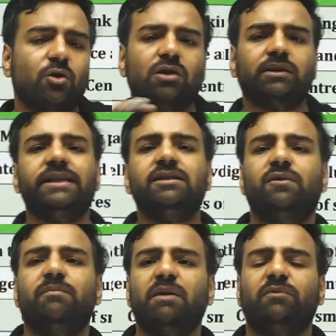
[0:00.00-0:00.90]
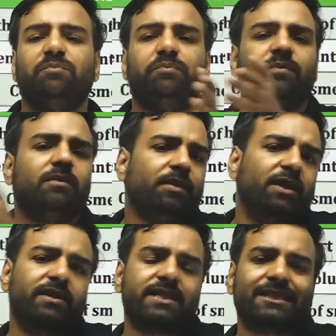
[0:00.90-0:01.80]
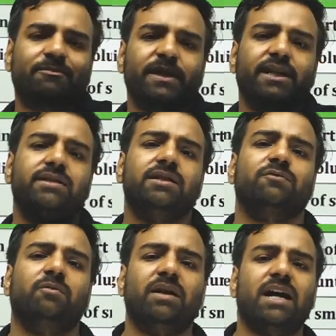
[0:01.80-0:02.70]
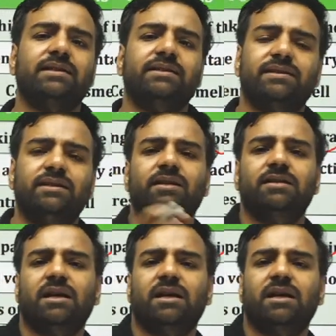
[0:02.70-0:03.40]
all these were my previous experiences from last 6 years.